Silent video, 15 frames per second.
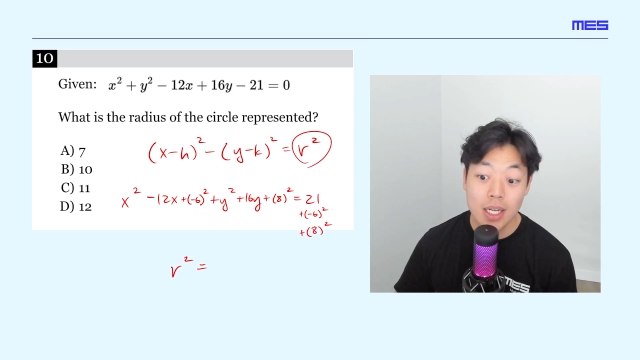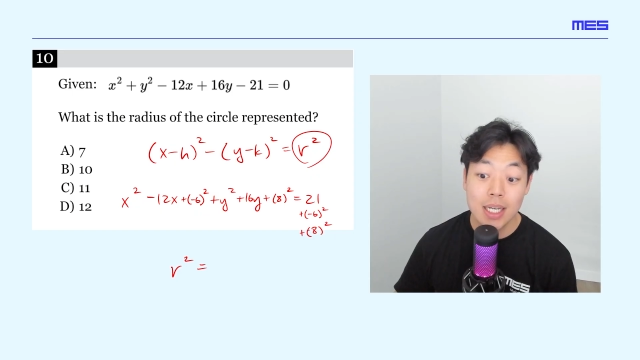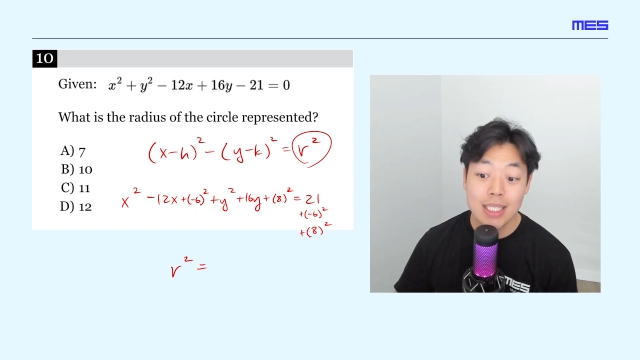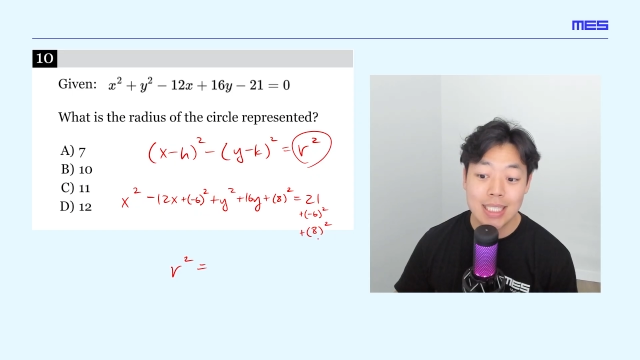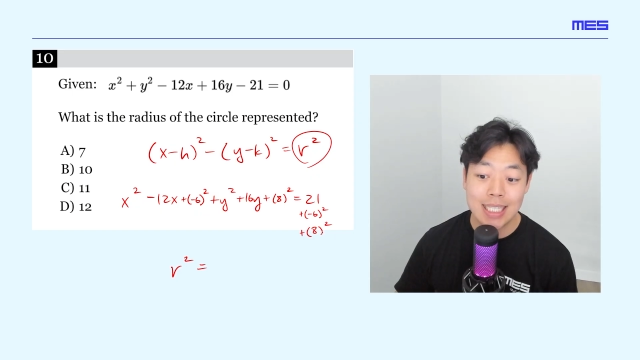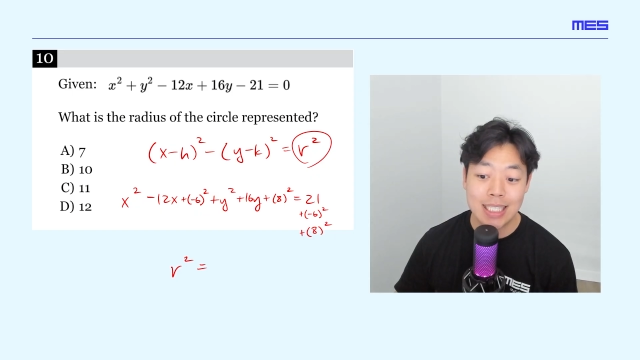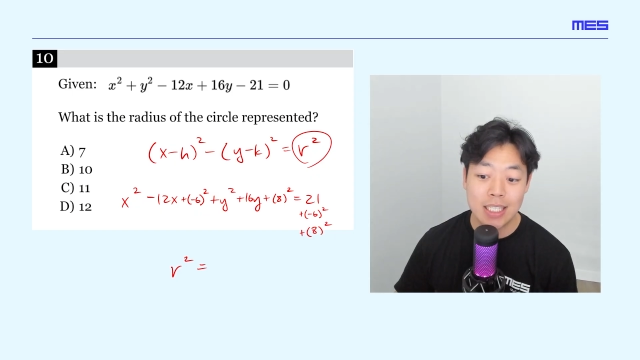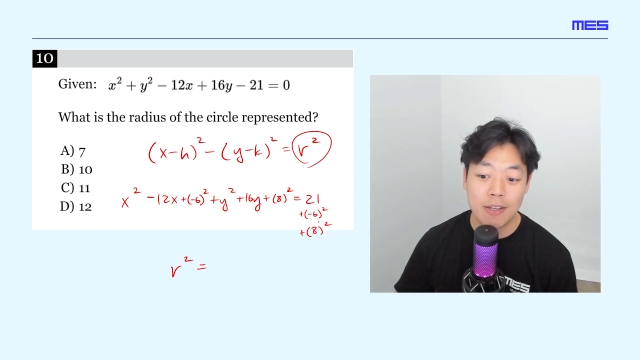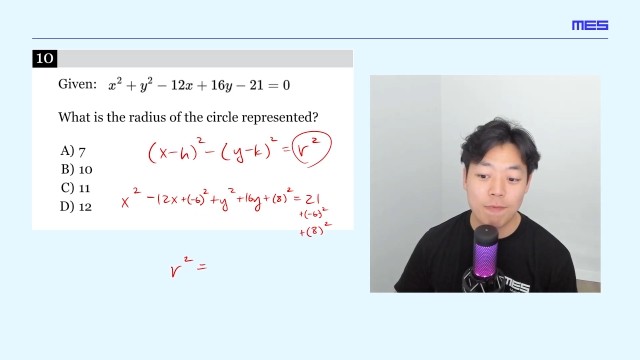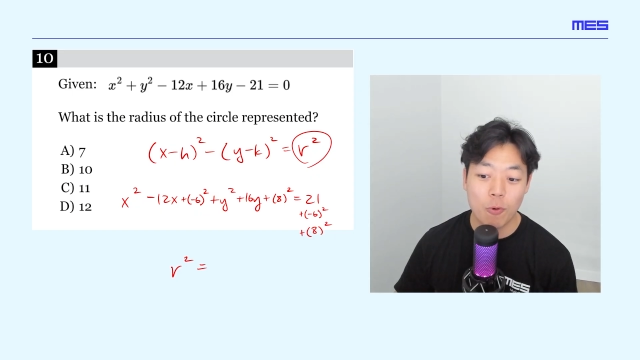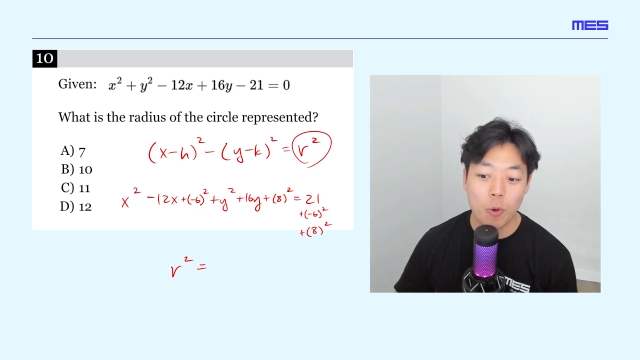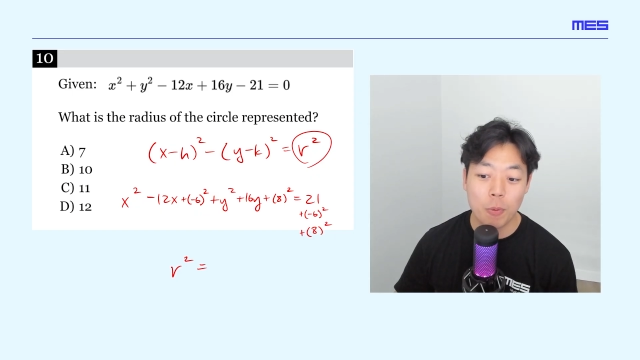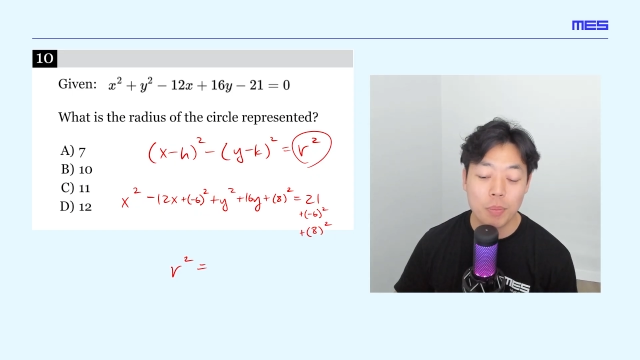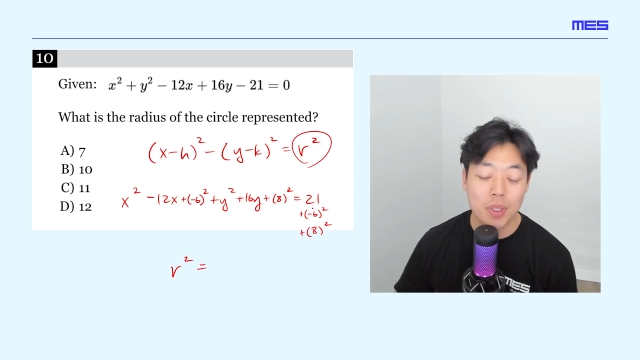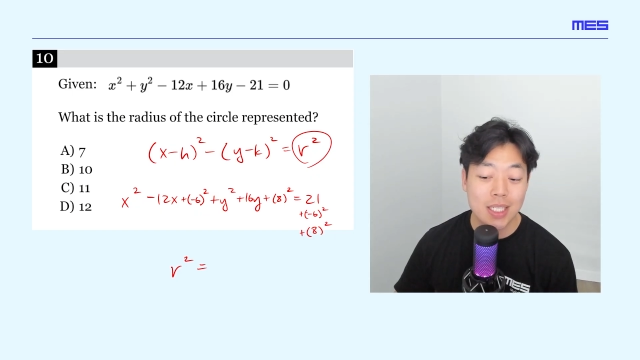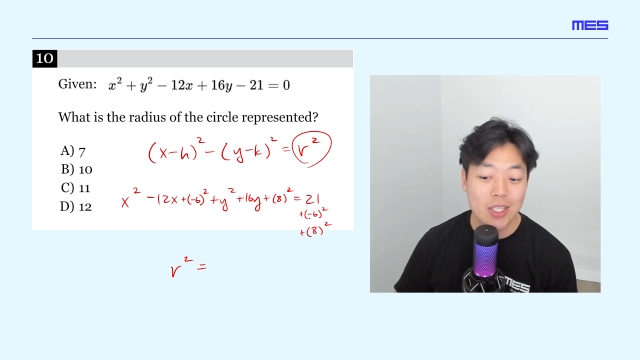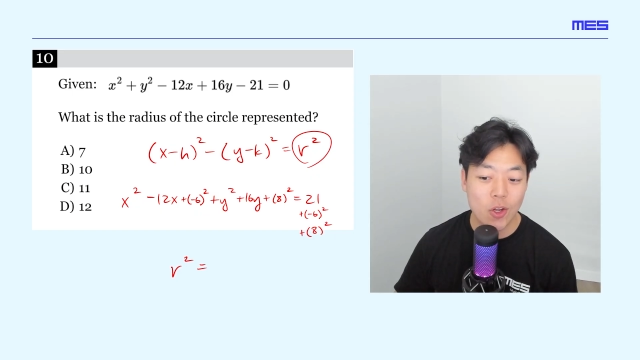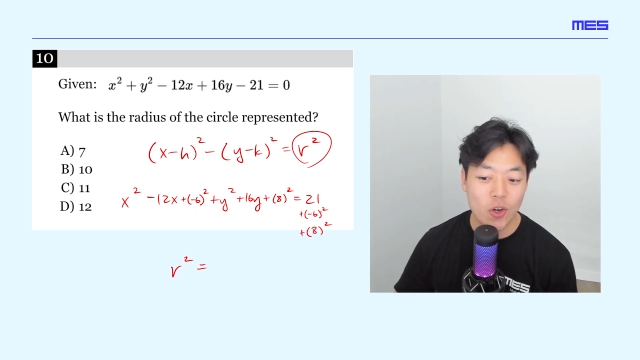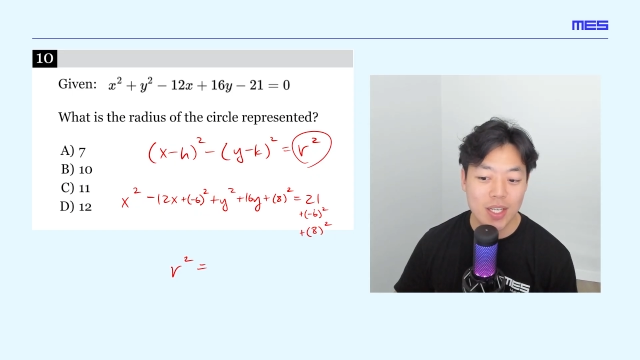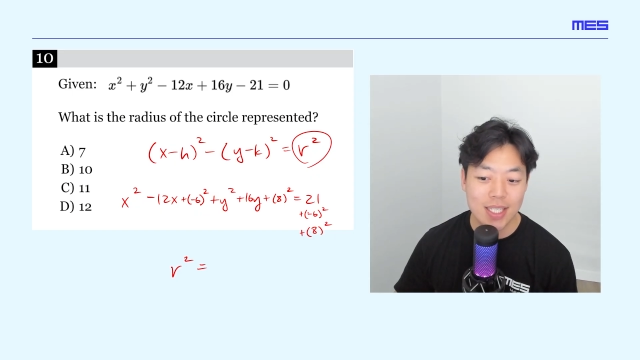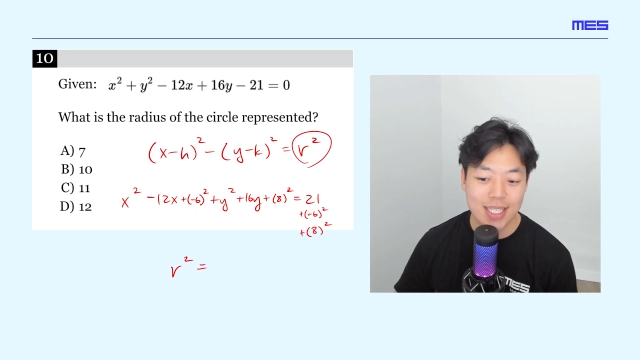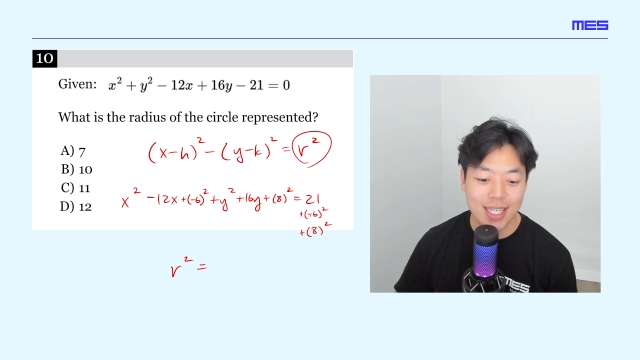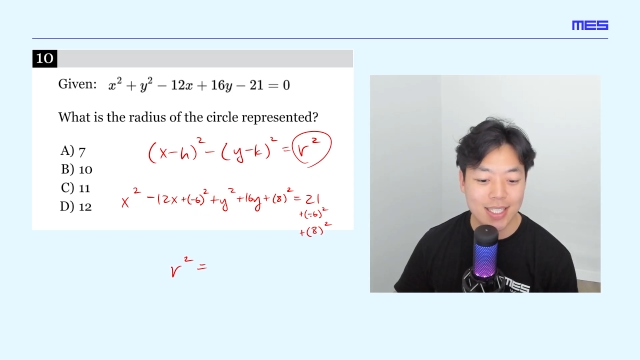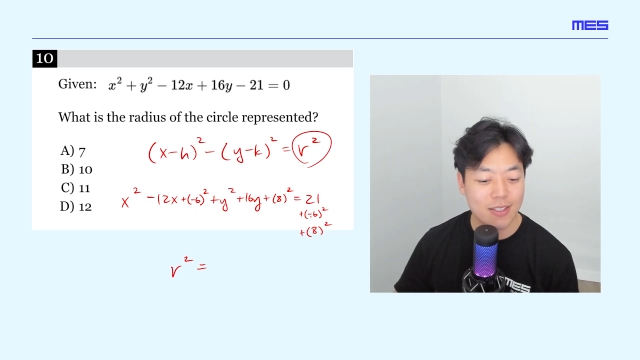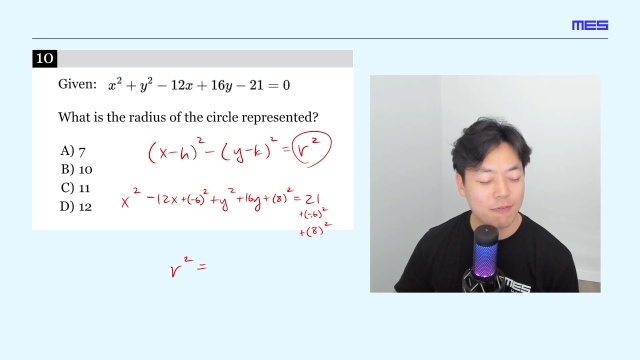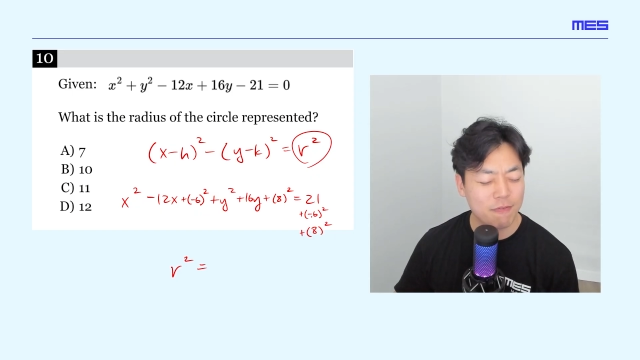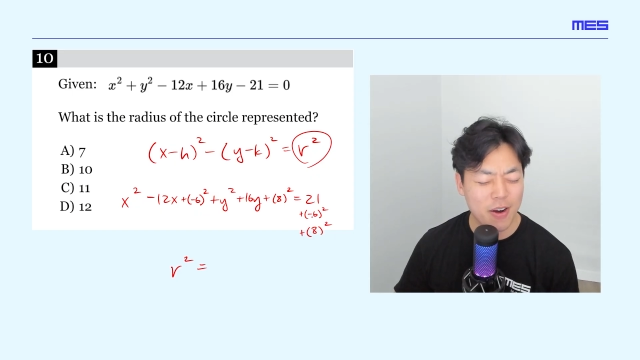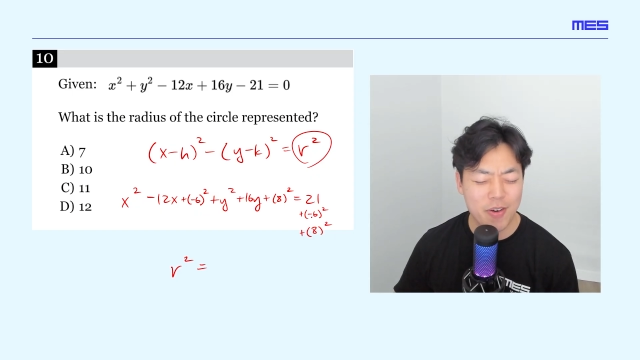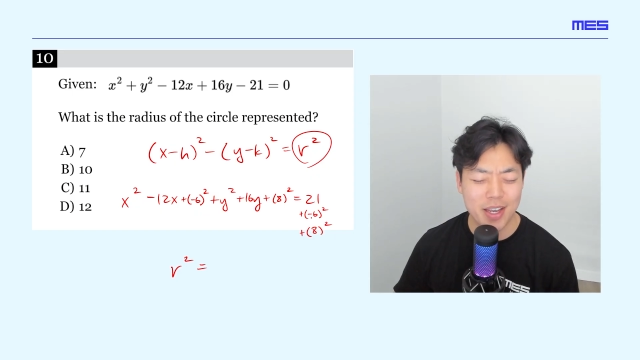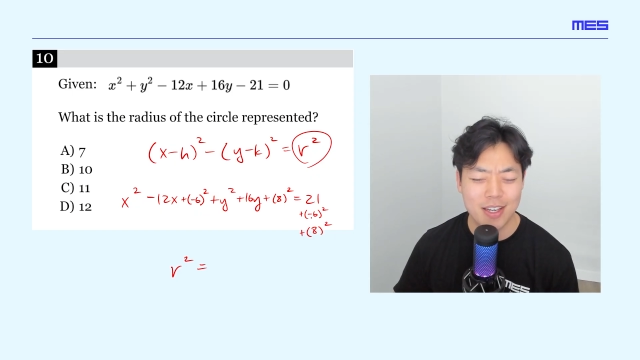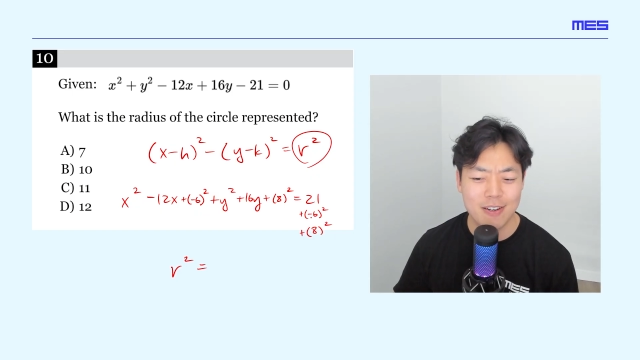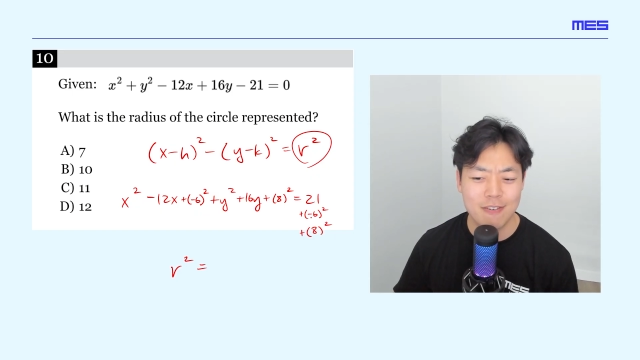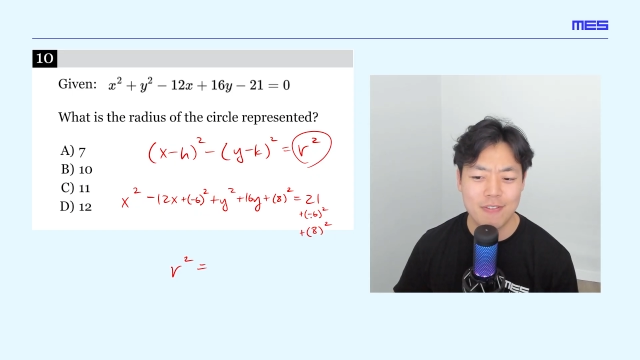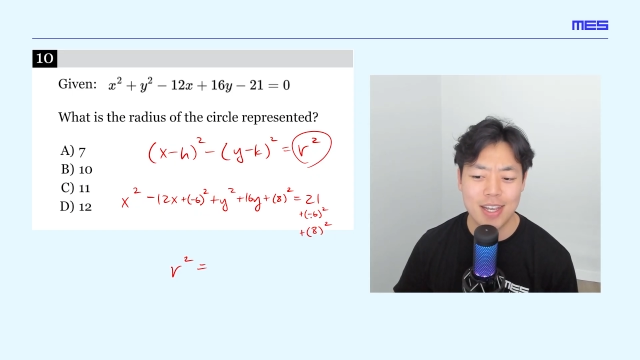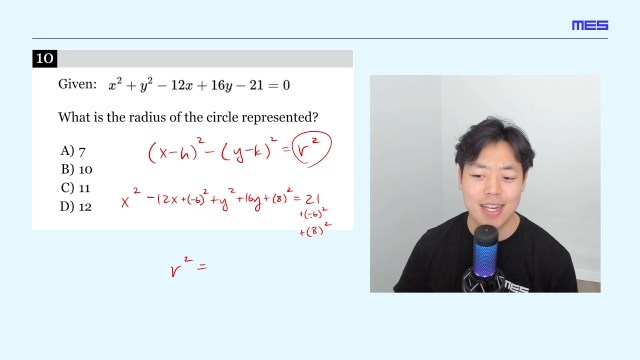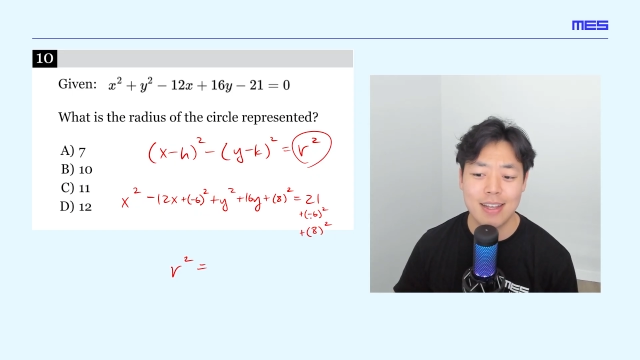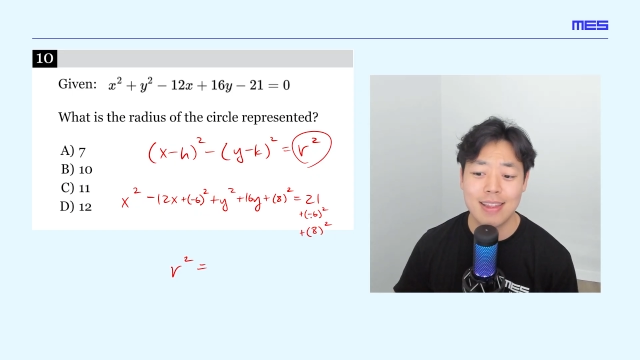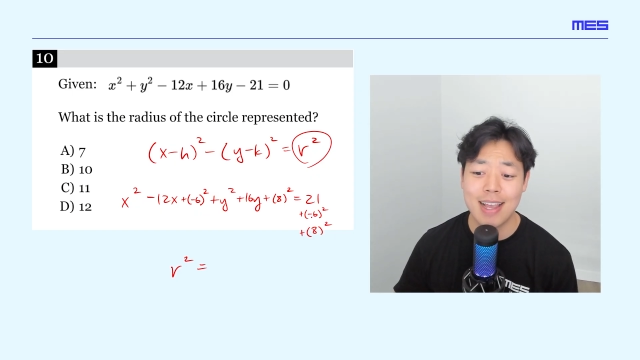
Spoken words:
64 plus 36, very convenient.